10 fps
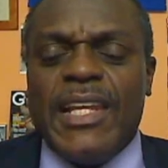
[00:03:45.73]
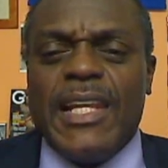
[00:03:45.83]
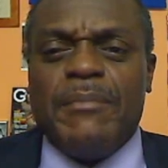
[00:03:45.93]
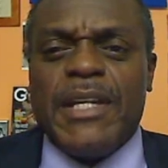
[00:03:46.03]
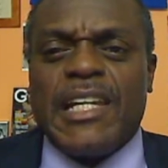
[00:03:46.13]

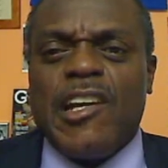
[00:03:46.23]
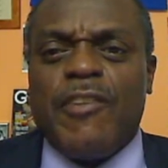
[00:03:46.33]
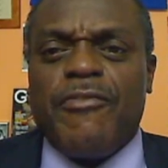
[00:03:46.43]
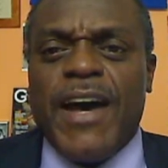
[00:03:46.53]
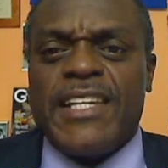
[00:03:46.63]
let me
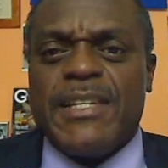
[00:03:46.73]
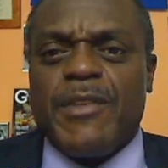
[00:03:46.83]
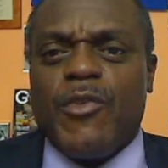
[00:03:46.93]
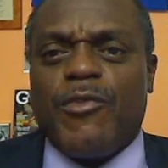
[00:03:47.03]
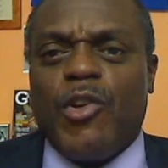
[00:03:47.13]
clarify
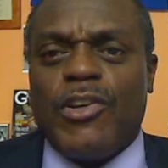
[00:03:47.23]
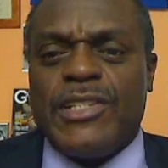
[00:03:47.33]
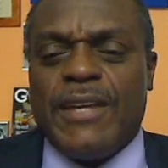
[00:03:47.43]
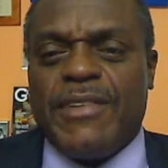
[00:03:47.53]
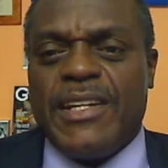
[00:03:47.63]
something with
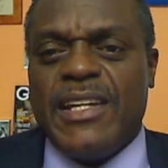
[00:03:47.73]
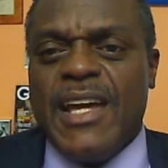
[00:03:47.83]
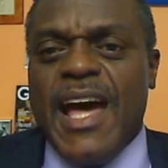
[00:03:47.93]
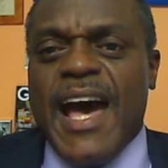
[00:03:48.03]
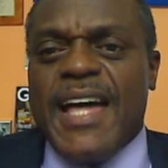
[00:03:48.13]
longevity.
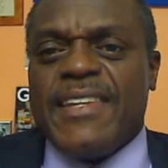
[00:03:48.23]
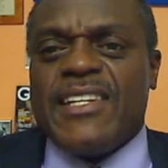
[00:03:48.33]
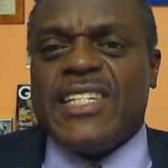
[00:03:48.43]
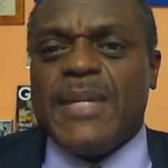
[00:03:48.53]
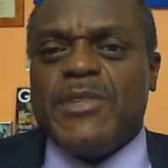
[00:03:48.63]
There
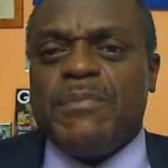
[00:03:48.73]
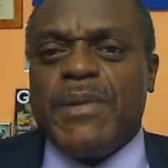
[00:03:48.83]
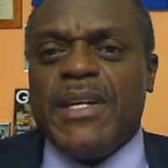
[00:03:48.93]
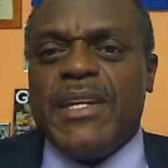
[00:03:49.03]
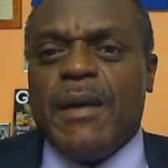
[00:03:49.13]
seems to
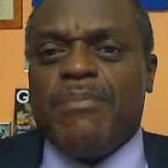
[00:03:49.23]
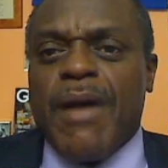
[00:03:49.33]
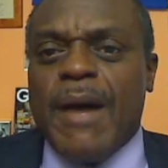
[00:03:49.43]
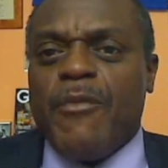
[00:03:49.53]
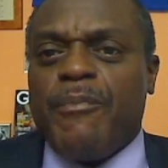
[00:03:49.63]
be a
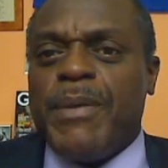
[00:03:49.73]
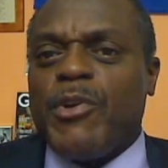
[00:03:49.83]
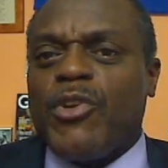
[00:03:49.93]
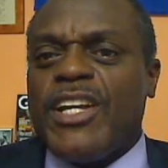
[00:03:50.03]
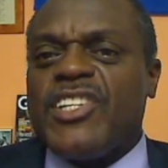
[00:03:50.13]
problem where
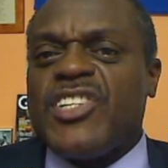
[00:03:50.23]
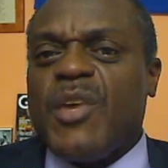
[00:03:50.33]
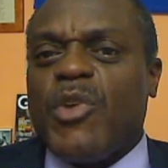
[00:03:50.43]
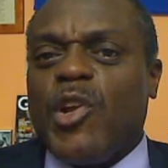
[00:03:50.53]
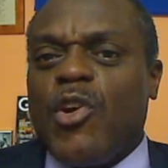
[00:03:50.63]
people don't
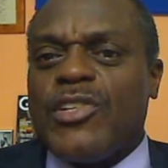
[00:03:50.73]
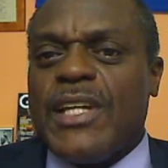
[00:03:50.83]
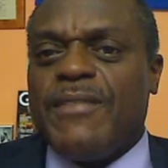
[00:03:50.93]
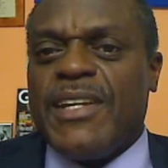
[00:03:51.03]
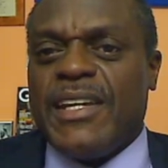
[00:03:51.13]
understand what
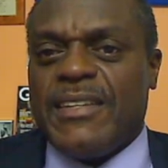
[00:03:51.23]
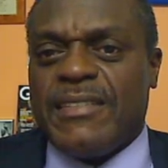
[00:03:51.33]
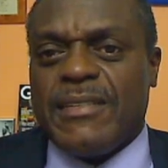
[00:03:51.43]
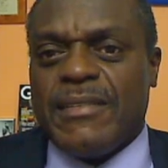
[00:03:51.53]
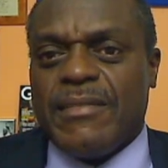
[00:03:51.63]
longevity
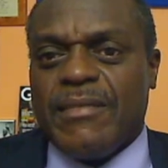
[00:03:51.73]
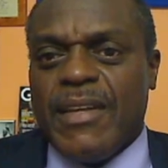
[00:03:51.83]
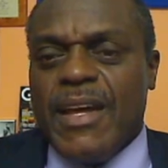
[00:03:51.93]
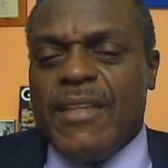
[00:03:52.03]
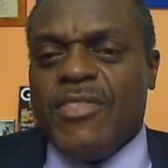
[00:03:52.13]
is.
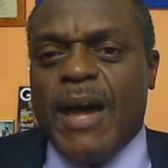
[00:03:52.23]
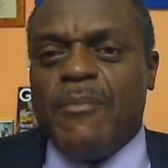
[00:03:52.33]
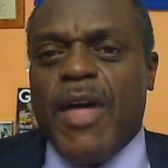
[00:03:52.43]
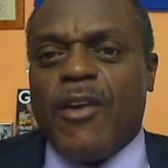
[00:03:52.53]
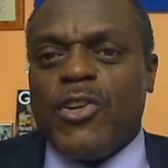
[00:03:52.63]
Now,
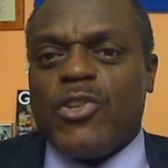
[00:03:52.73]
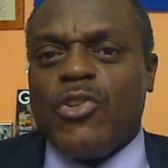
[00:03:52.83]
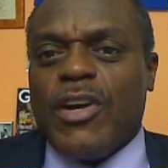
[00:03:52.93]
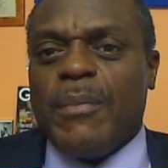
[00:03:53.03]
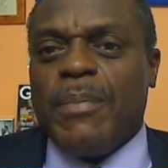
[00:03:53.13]
I'm not going to
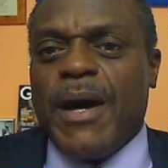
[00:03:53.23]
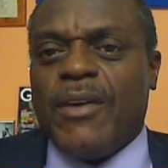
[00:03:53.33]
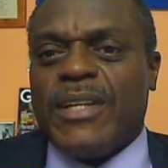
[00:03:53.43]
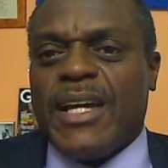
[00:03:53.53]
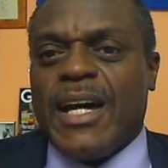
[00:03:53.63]
talk
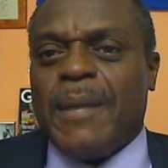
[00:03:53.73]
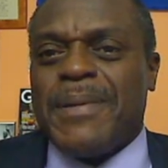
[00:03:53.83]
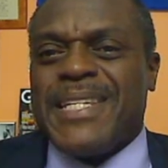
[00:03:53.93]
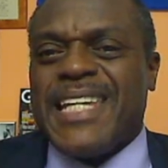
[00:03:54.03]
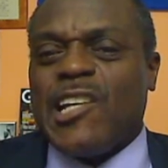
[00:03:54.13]
about a
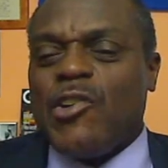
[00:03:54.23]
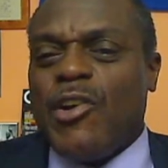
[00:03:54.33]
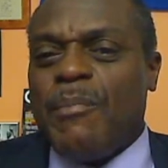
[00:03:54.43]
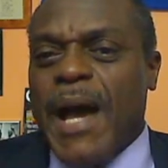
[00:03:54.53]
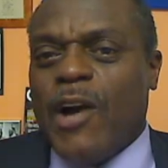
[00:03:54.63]
particular
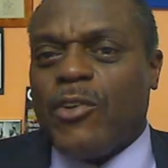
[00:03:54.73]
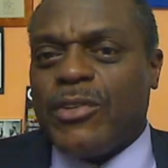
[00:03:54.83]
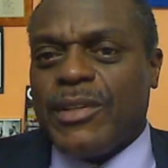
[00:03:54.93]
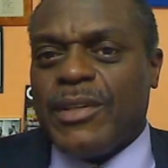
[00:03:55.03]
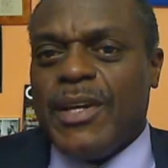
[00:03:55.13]
amount
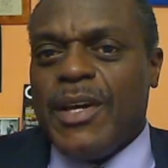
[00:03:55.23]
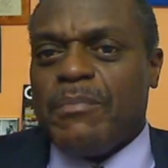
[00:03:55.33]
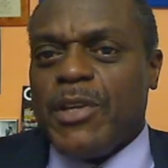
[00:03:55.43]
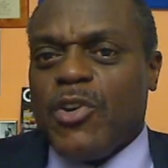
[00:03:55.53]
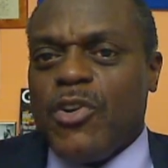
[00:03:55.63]

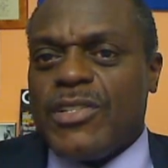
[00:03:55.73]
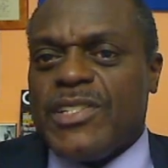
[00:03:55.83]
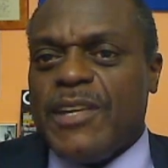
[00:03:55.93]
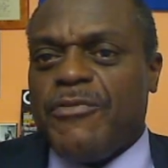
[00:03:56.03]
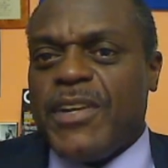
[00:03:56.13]
because
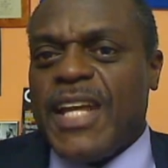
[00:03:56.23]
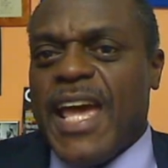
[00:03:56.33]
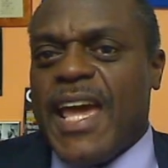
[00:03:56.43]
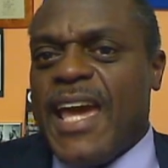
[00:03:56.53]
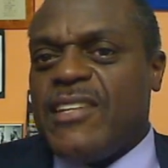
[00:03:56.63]
different
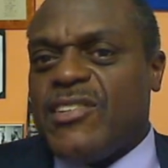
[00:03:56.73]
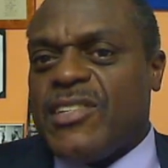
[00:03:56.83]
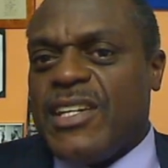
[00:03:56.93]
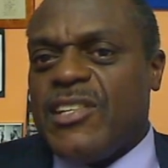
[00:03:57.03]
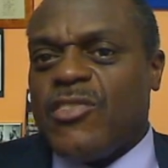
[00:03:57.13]

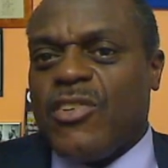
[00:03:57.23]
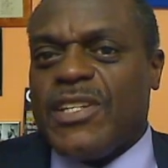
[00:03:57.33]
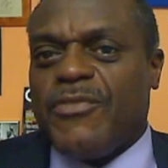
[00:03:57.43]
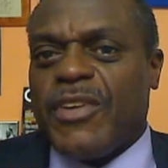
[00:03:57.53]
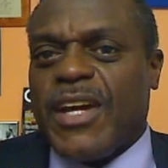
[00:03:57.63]
agencies or
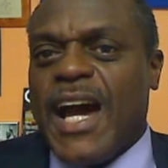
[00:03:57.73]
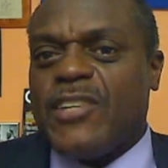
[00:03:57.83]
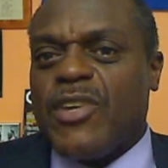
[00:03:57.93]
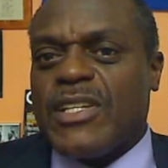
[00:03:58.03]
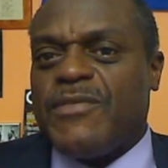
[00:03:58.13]
different
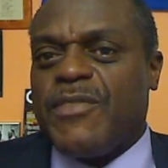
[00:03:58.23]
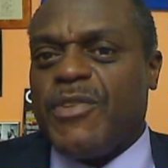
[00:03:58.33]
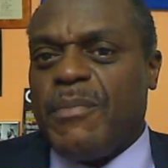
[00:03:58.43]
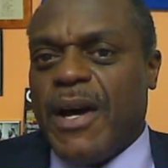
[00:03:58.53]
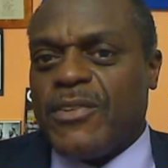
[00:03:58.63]
contracts have
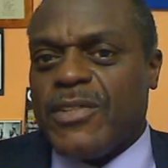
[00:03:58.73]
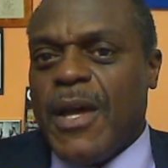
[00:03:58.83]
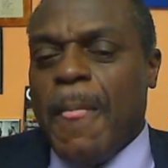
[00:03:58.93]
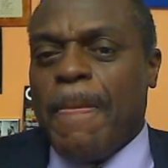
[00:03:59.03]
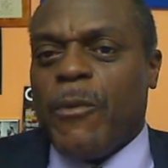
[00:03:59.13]
different amounts.
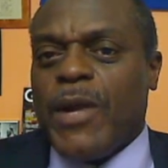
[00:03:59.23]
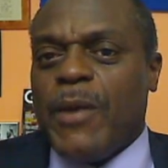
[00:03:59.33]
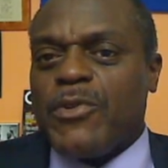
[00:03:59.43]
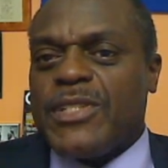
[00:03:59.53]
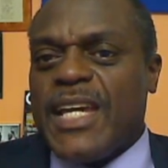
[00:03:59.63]
But what
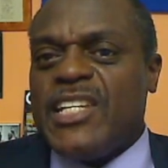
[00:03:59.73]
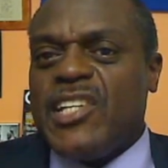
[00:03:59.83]
I will say in